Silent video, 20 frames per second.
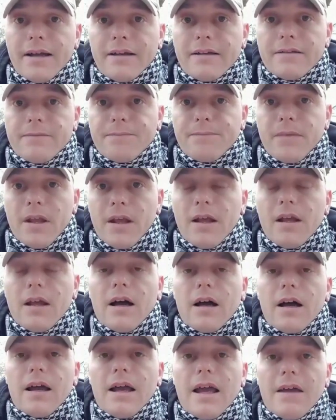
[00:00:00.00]
it.
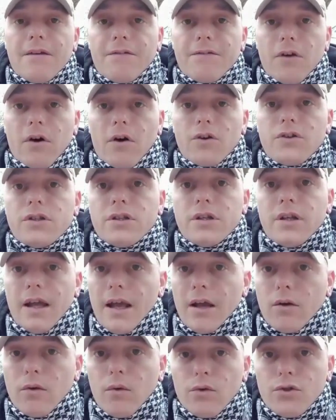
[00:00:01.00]
If not,
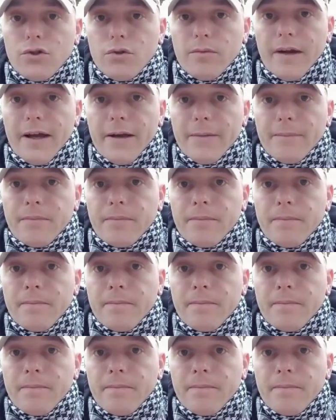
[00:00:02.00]
it goes away.